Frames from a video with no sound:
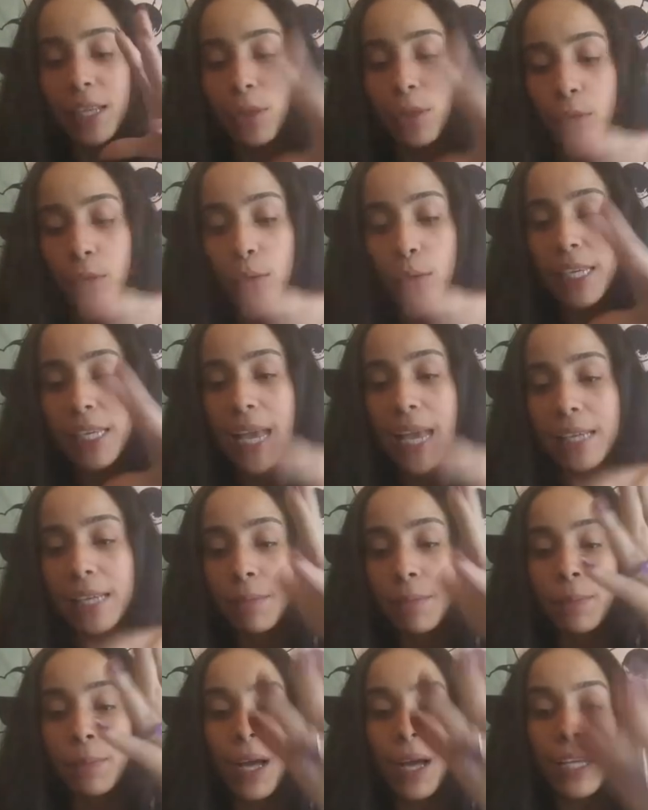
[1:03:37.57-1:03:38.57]

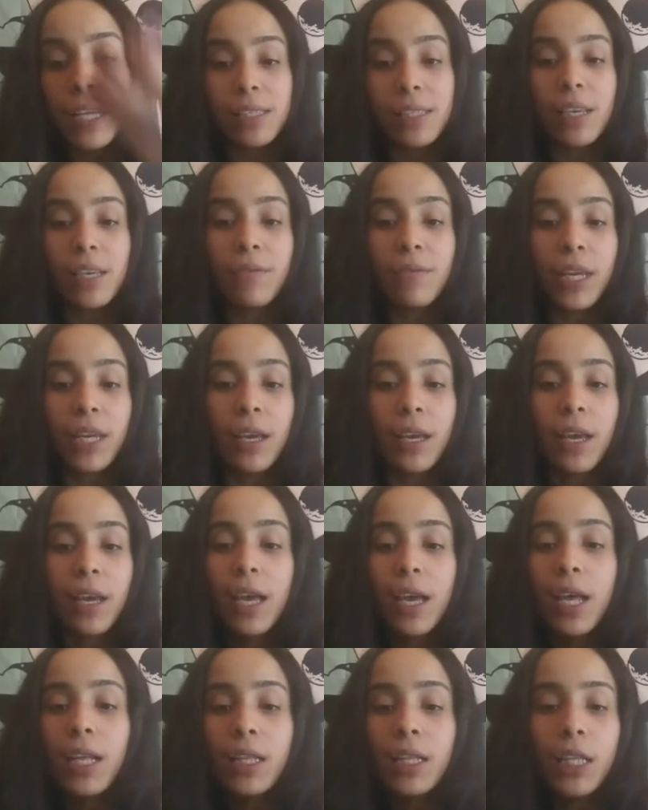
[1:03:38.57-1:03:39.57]
enthusiasm, and positivity.
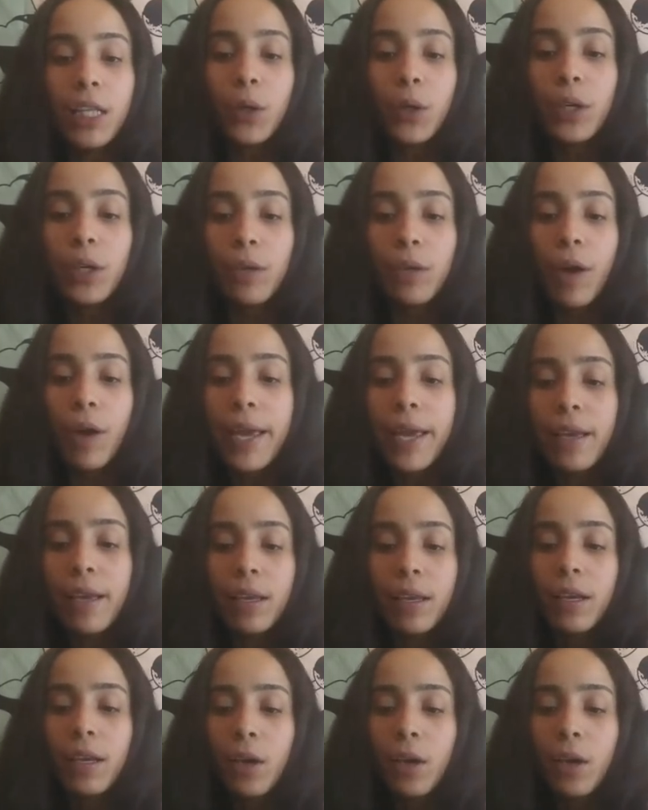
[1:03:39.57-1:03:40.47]
Literally, right?